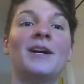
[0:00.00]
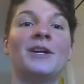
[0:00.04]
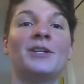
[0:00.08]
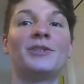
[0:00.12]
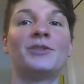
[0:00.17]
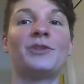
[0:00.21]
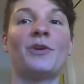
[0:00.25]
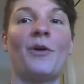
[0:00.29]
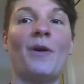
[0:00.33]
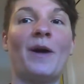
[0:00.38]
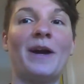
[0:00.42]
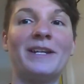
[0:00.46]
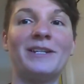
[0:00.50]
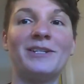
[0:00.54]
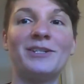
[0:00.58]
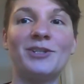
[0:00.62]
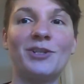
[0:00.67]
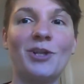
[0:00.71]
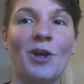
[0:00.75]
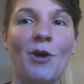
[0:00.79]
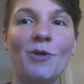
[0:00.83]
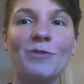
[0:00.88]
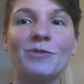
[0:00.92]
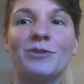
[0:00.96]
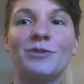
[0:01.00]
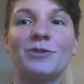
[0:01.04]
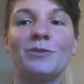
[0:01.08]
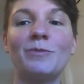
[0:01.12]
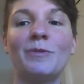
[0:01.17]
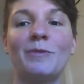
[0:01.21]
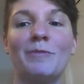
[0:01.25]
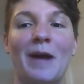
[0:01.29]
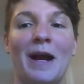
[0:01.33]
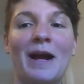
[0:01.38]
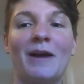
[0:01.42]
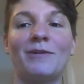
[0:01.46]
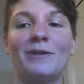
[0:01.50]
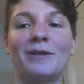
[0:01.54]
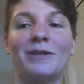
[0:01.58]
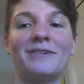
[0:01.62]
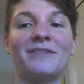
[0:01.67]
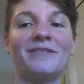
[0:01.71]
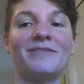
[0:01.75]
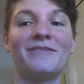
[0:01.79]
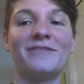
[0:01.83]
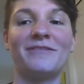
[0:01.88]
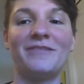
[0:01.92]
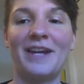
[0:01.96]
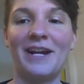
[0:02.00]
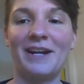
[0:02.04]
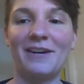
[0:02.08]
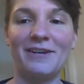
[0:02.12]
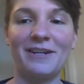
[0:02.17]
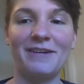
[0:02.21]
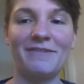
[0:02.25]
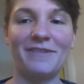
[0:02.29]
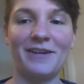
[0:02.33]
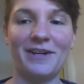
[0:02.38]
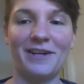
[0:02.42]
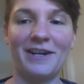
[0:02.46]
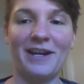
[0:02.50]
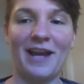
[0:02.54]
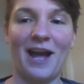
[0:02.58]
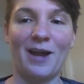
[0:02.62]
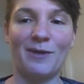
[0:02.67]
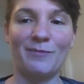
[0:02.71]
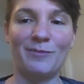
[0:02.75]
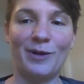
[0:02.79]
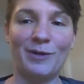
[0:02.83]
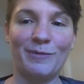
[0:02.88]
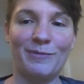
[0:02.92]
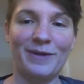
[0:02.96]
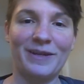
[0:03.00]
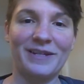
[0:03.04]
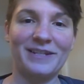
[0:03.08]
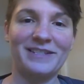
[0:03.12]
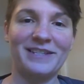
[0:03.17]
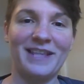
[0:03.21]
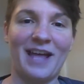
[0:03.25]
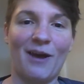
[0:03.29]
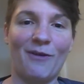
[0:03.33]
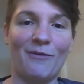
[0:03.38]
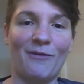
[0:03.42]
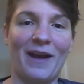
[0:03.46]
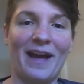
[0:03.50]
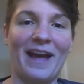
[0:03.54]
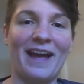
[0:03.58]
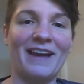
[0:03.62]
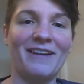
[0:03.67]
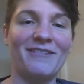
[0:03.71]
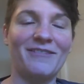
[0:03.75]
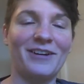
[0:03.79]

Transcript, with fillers: So I chose superpower very, very on purpose that way,